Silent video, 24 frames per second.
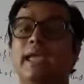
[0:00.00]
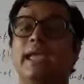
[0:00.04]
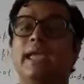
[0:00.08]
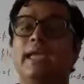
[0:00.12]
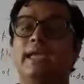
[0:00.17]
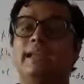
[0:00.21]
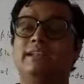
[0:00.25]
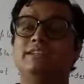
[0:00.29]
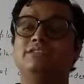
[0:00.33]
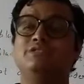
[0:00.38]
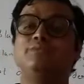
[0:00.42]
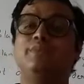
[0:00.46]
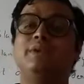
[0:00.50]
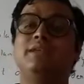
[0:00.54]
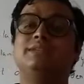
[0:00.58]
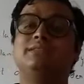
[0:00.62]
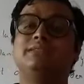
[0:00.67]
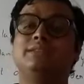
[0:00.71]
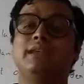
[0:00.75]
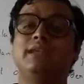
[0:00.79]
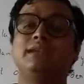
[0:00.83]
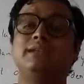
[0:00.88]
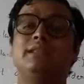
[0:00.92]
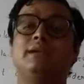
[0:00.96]
It has been
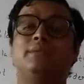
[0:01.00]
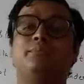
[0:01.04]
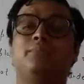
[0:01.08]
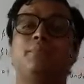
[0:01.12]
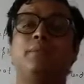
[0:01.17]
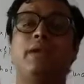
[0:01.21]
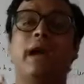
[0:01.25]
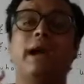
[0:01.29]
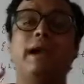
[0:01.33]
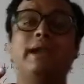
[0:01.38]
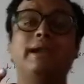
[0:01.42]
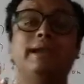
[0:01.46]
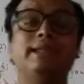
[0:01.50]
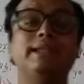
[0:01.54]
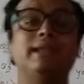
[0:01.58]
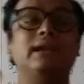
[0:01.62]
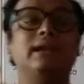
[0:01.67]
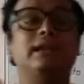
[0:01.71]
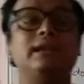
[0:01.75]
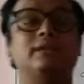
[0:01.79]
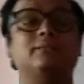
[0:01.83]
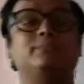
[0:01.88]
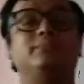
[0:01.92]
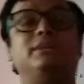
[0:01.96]
said that
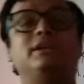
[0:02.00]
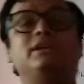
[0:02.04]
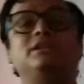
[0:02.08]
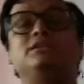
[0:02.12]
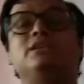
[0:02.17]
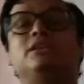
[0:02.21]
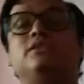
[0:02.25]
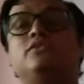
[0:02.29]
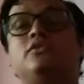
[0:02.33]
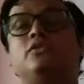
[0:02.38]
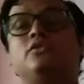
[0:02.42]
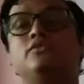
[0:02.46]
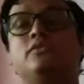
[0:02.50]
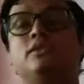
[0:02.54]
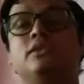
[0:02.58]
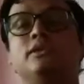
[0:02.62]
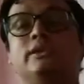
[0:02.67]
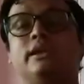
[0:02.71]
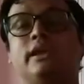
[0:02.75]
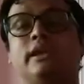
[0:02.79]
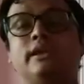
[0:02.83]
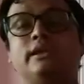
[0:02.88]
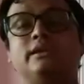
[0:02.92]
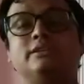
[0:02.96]
ideal temperature for
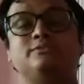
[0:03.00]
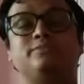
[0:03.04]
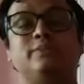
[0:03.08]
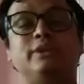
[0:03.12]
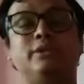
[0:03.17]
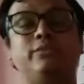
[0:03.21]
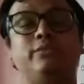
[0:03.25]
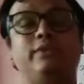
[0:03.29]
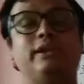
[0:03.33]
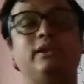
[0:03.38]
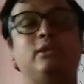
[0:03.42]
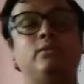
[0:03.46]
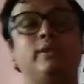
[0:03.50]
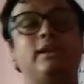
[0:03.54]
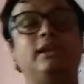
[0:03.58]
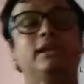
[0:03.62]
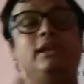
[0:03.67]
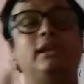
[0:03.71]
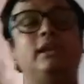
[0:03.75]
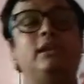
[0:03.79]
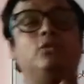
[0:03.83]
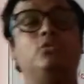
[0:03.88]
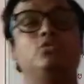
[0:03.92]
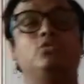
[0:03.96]
working is between
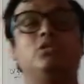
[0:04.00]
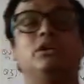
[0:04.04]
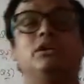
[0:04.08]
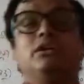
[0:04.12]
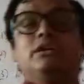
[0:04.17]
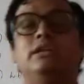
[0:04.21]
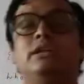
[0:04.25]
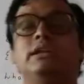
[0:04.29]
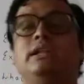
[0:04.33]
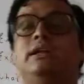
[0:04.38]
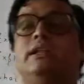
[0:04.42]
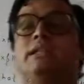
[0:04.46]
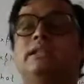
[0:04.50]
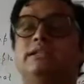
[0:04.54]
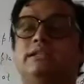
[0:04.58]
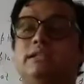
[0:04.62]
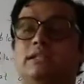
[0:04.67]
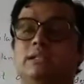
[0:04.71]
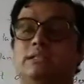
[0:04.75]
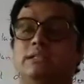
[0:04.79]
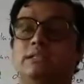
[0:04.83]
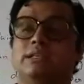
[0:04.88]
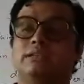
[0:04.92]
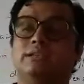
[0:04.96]
20 to 30 degrees
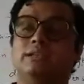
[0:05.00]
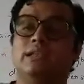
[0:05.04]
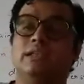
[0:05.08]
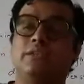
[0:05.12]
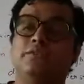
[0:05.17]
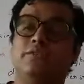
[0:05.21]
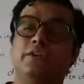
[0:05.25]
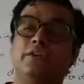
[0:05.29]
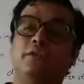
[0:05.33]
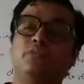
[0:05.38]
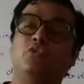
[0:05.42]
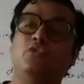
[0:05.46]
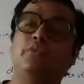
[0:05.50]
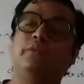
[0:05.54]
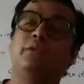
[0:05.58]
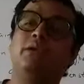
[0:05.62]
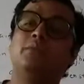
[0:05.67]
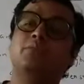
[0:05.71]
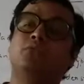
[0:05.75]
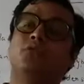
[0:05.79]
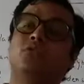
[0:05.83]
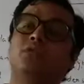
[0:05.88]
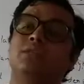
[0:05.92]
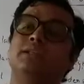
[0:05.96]
Celsius. If it would
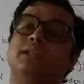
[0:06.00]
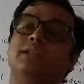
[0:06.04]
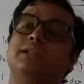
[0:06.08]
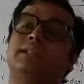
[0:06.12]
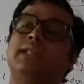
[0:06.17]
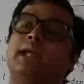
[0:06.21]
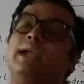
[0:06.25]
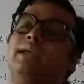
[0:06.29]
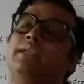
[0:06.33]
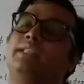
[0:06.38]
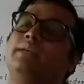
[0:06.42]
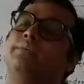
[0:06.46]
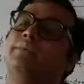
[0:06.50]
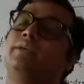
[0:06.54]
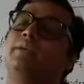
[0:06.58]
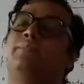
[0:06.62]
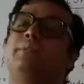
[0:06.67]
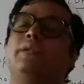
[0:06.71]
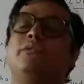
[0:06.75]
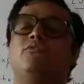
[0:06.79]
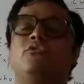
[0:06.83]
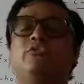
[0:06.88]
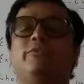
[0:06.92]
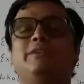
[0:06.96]
be more than that, the
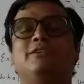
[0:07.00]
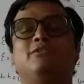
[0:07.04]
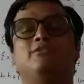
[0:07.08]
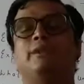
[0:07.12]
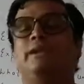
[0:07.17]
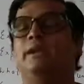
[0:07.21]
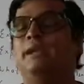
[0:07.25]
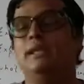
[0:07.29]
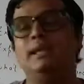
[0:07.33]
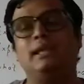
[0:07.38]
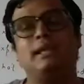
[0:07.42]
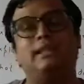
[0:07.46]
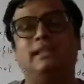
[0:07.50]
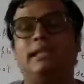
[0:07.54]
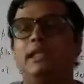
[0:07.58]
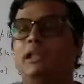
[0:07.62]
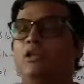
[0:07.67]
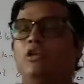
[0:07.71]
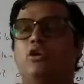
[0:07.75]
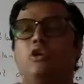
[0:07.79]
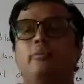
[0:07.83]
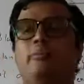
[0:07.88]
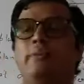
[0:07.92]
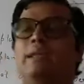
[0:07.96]
people would be sweating and they
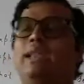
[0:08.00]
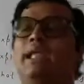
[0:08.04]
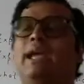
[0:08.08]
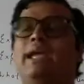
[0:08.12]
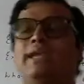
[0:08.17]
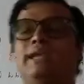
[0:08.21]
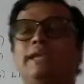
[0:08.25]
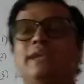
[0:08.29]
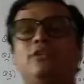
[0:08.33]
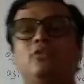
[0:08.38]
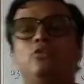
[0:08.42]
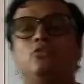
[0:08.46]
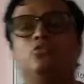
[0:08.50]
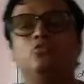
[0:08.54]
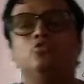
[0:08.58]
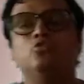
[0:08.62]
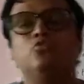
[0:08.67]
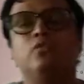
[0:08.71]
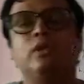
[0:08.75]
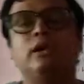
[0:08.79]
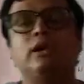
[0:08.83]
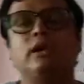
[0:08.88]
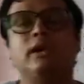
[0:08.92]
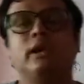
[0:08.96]
will not be liking to do
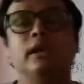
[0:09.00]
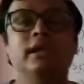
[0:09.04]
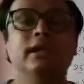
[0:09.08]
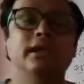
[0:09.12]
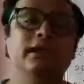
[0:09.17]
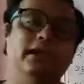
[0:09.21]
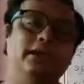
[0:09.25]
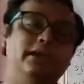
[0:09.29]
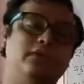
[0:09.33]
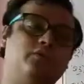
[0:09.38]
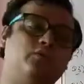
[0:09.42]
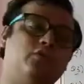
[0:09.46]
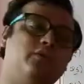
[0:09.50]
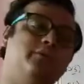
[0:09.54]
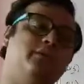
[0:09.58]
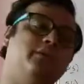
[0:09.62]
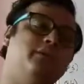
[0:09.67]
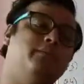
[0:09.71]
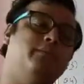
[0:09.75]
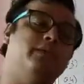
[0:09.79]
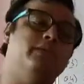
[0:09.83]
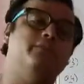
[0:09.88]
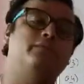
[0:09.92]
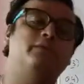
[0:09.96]
work. If
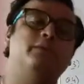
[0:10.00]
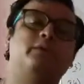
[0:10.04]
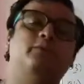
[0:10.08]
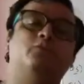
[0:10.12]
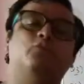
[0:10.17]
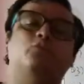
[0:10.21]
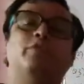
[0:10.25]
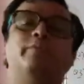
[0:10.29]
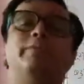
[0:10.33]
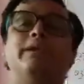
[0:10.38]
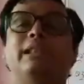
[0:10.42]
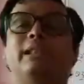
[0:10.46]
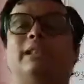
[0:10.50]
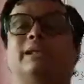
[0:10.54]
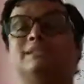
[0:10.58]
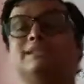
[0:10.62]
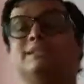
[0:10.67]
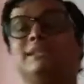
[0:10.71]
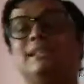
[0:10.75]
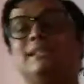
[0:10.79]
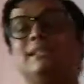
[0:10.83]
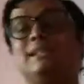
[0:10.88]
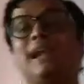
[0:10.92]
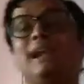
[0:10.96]
it would be less
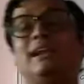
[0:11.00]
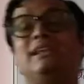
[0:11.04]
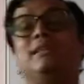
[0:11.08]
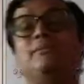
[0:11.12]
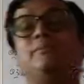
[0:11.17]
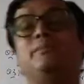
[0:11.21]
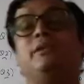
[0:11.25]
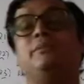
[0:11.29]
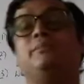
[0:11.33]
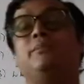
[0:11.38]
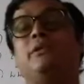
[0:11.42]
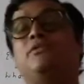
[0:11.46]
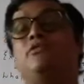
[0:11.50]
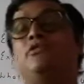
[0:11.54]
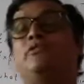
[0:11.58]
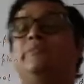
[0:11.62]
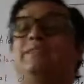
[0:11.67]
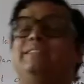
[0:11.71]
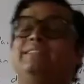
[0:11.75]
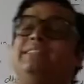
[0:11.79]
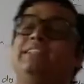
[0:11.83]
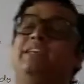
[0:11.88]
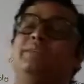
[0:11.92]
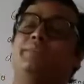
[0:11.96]
than that, the people would be
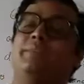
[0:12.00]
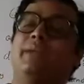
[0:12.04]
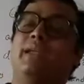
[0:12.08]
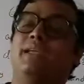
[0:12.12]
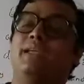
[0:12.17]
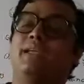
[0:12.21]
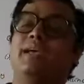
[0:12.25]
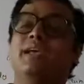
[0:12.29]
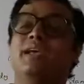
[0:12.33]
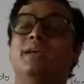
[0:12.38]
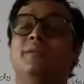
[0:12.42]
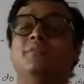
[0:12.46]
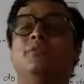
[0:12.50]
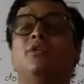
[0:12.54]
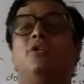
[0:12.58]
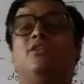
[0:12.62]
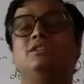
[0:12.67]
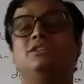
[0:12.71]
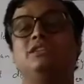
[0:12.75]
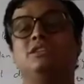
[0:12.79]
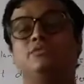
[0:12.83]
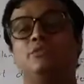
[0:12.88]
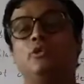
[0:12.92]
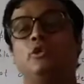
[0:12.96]
sleeping because
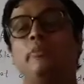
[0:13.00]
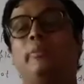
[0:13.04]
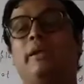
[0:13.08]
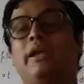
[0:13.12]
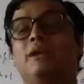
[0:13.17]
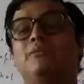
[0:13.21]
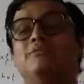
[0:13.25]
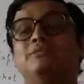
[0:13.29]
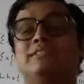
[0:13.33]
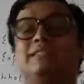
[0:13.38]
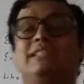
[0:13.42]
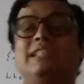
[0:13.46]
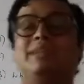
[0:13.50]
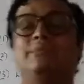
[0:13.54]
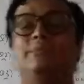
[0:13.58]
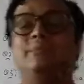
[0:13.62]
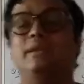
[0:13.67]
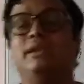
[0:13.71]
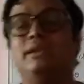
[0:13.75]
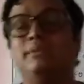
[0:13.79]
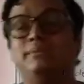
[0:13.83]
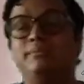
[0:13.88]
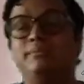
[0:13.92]
it would become sleepy.